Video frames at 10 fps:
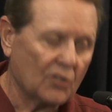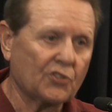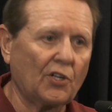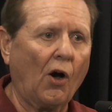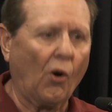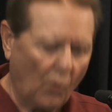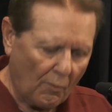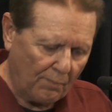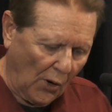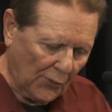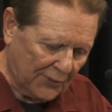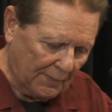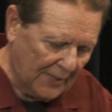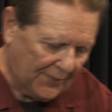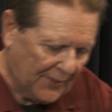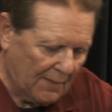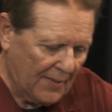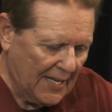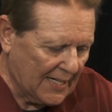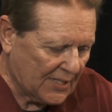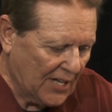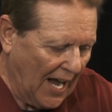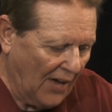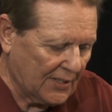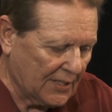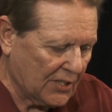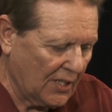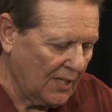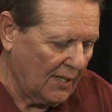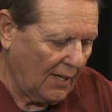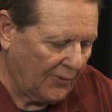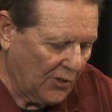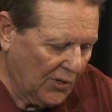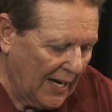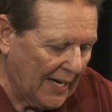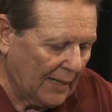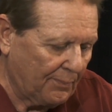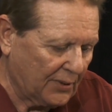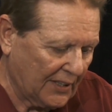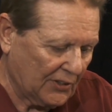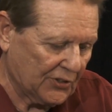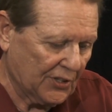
So, both to meet the immediate challenge of creating a political